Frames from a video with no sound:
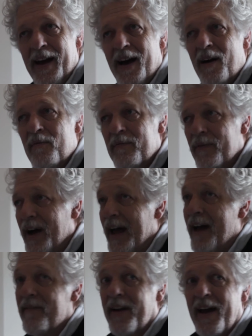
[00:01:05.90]
Well, I
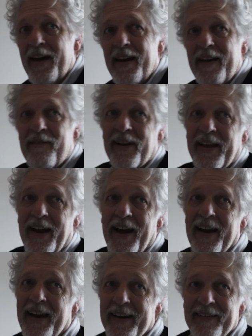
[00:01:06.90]
haven't had any really
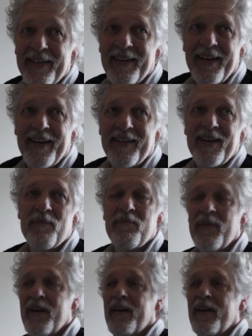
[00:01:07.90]
highlights except